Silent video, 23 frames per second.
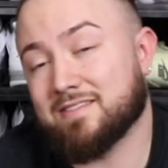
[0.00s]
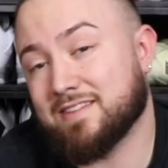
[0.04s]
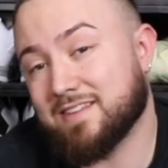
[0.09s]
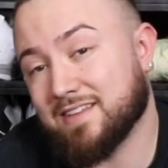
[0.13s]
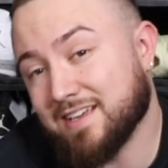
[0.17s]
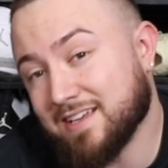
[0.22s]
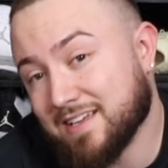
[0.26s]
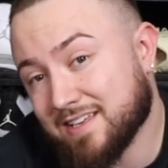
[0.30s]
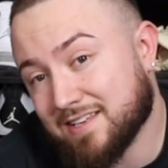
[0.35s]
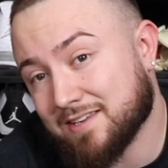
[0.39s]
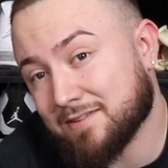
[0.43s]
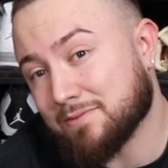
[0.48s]

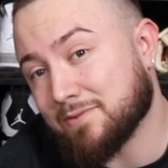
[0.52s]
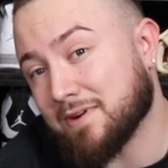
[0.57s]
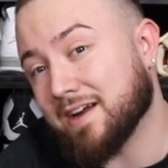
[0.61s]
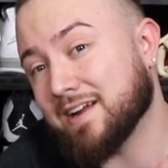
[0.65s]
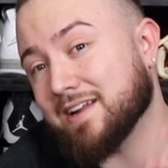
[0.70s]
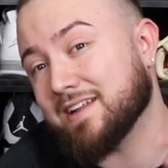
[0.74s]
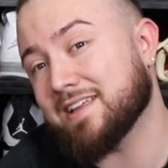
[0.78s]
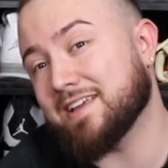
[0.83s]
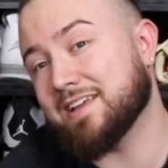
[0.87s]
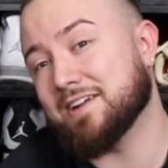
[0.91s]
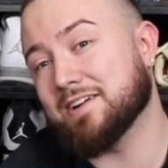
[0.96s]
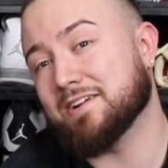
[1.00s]
This
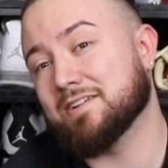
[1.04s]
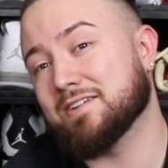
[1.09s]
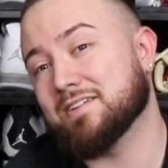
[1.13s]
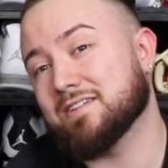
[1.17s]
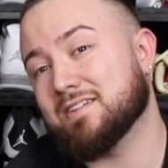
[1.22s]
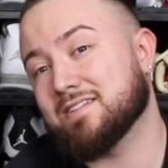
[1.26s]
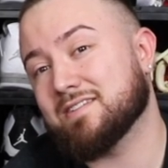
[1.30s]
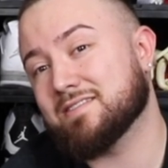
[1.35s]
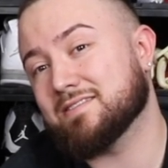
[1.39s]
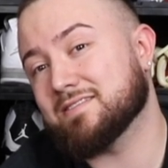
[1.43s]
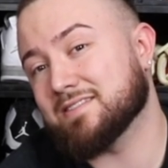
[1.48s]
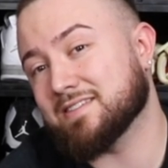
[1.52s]
right
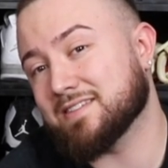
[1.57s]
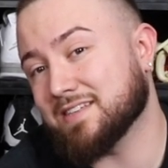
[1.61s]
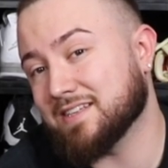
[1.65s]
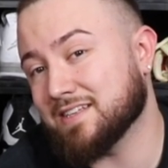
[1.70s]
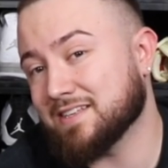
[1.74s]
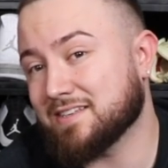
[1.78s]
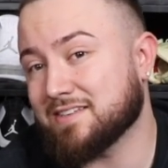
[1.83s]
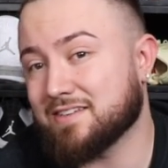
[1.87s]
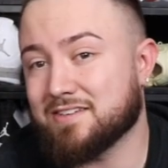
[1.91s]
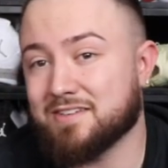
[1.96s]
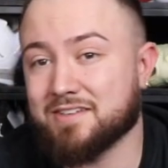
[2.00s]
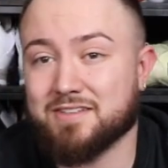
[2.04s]
here,
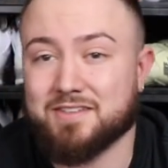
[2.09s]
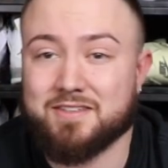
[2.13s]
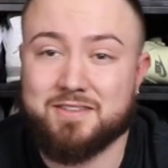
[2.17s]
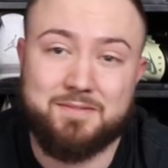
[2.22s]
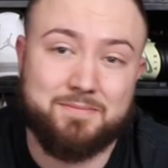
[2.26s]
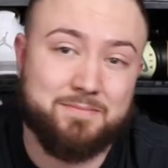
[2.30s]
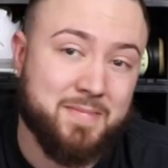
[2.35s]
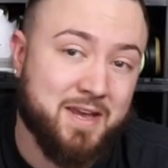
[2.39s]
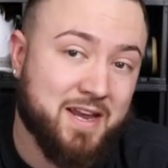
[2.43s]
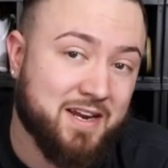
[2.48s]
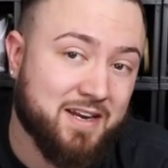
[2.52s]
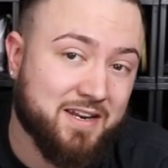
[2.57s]
this
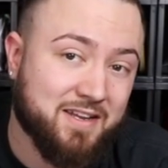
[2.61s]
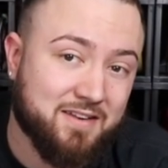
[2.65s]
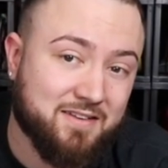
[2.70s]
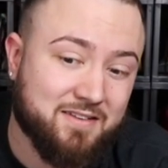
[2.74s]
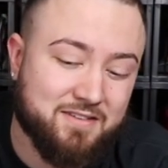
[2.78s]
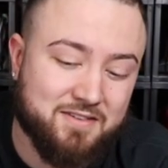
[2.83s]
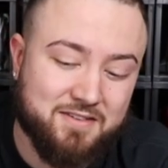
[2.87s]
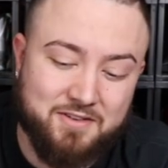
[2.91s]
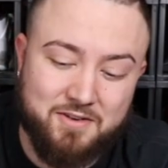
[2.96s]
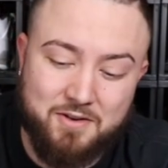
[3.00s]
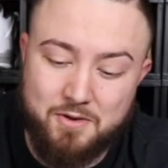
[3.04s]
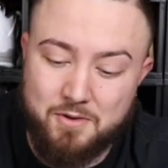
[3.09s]
just made it,
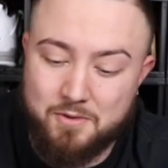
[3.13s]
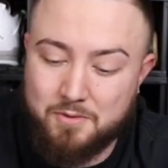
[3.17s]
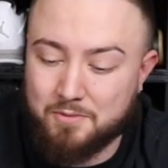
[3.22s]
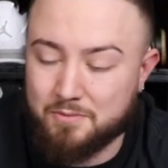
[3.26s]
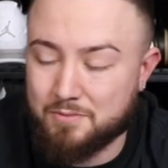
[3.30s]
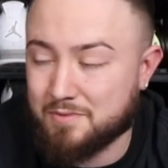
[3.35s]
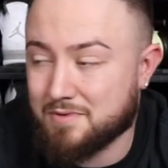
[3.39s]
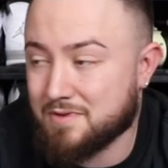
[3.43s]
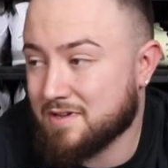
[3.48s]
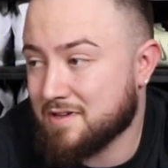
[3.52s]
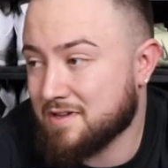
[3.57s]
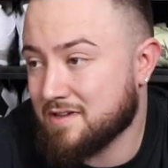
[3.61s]
you
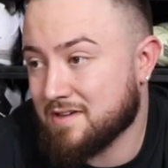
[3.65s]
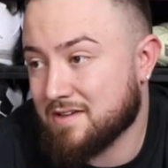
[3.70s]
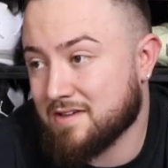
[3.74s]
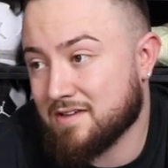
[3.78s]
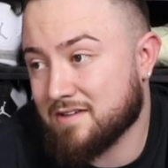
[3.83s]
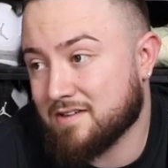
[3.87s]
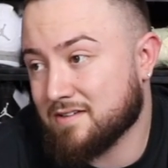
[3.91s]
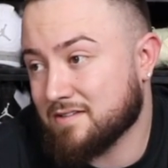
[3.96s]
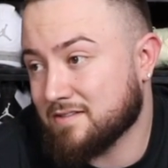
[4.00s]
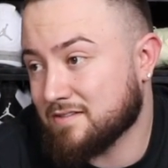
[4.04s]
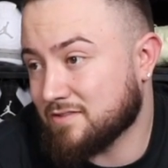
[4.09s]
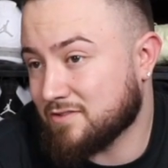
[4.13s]
know,
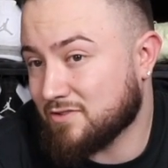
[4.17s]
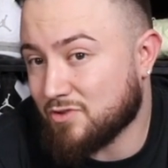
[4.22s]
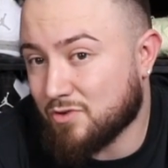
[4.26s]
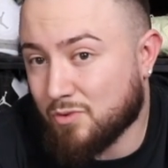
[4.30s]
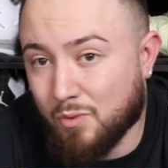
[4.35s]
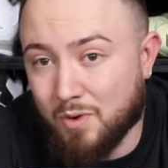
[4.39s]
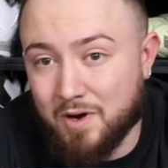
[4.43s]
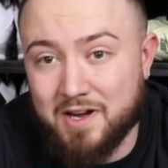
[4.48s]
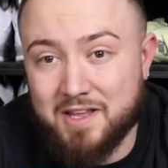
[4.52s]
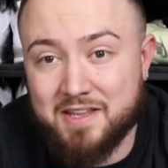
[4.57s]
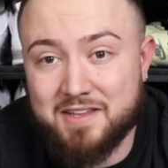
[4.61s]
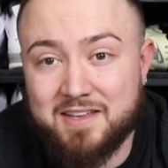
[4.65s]

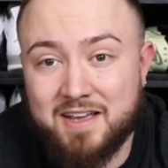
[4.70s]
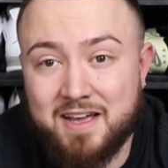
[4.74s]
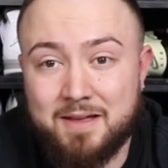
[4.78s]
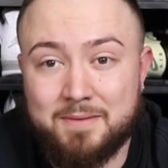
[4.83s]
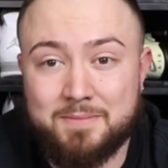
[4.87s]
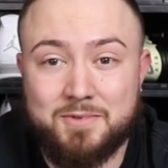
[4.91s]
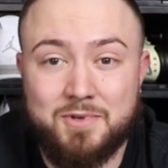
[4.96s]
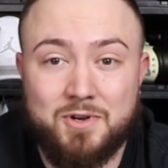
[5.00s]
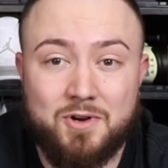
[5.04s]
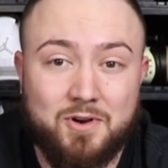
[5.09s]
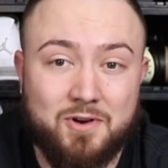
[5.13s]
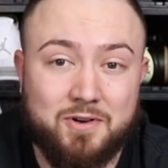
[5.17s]
20
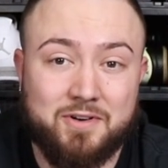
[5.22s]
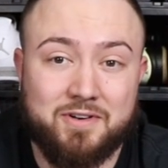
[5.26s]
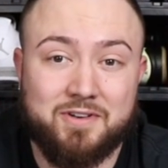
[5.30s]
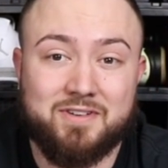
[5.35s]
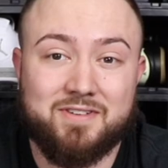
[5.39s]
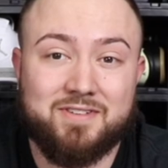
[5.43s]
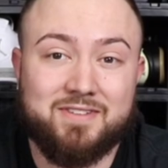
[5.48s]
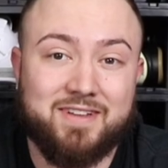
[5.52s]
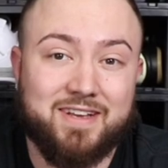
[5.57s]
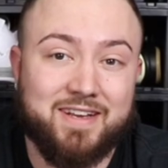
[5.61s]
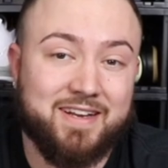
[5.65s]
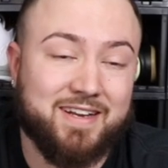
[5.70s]
times harder.
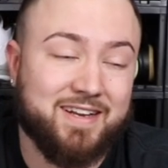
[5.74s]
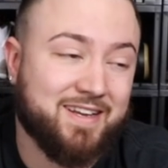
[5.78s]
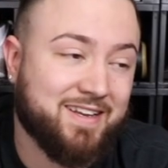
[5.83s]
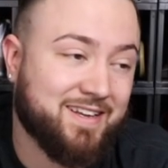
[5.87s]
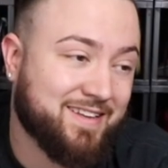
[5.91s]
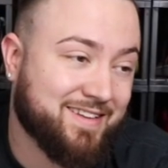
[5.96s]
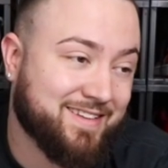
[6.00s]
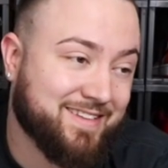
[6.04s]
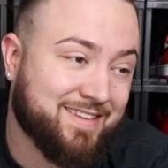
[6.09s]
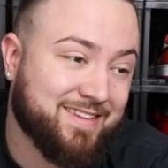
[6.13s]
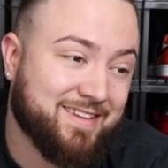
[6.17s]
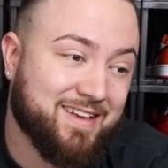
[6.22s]
Like,
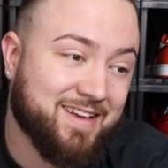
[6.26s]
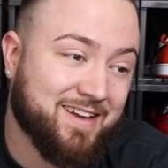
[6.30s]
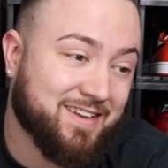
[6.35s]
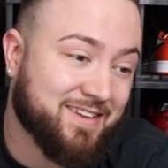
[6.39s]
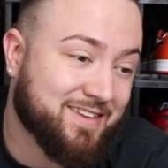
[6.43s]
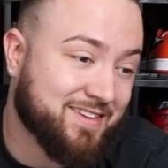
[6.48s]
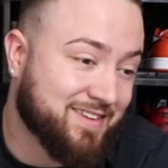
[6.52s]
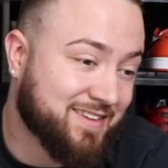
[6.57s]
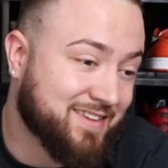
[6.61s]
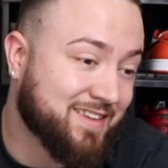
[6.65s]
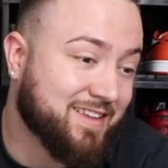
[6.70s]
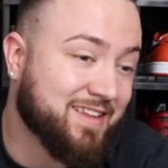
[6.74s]

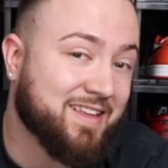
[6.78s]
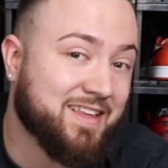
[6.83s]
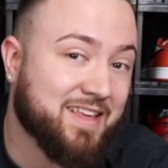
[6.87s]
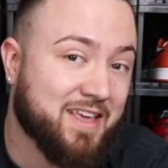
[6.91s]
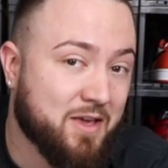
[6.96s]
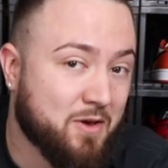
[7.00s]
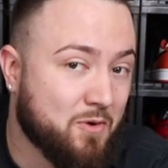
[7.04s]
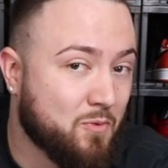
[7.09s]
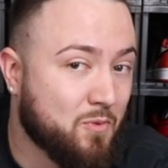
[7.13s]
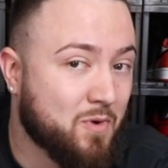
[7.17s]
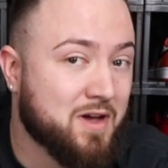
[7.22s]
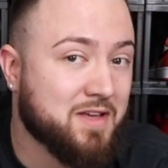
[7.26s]
because
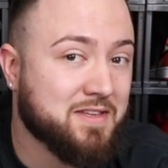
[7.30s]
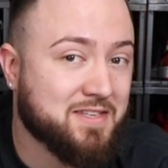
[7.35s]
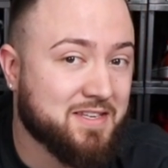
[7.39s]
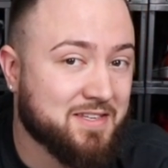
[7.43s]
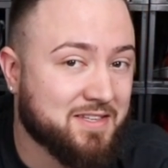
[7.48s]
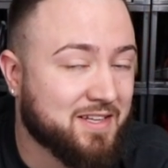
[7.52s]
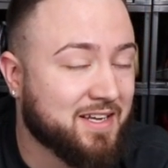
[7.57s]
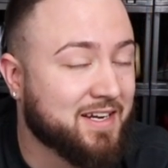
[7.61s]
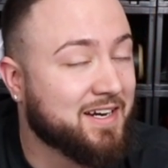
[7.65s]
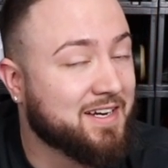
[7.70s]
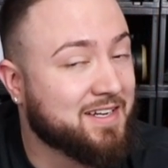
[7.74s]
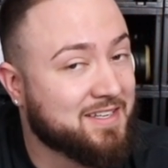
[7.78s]
it
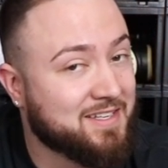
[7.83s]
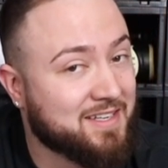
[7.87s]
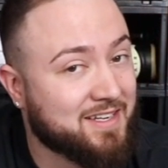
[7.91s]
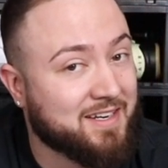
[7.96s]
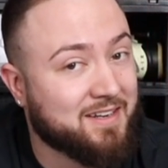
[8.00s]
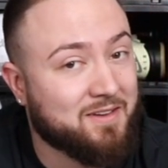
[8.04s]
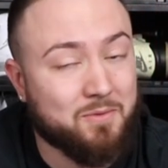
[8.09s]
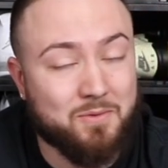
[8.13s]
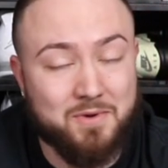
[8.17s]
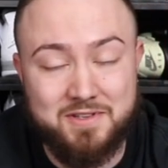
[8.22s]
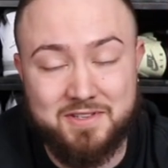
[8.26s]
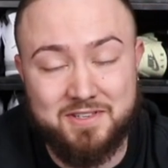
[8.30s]
wasn't, like I said,
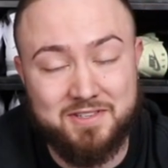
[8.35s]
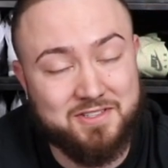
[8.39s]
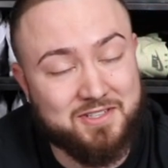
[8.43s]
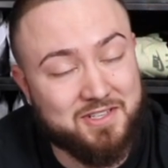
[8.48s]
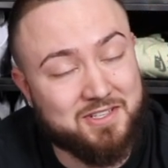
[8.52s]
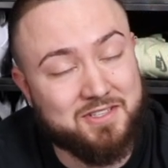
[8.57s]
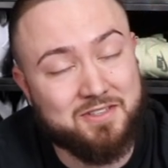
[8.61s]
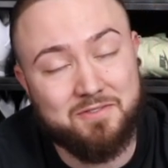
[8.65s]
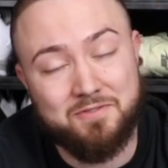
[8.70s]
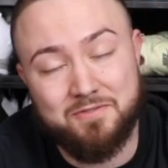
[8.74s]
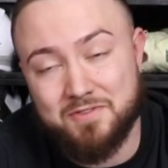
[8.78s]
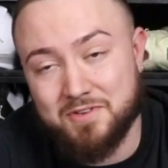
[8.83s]
it wasn't
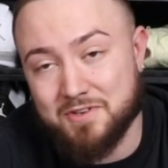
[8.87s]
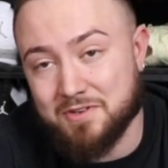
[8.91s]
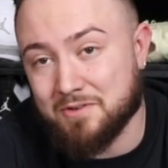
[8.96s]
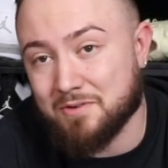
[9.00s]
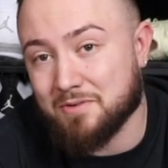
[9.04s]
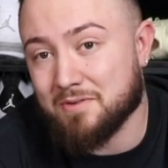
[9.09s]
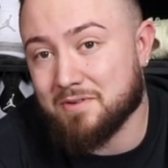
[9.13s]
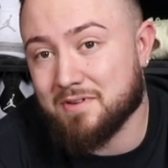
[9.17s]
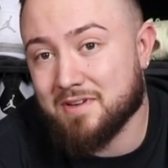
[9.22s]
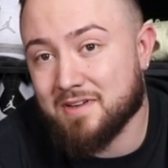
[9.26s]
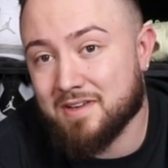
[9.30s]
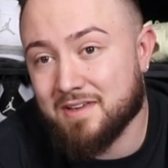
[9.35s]
just a few,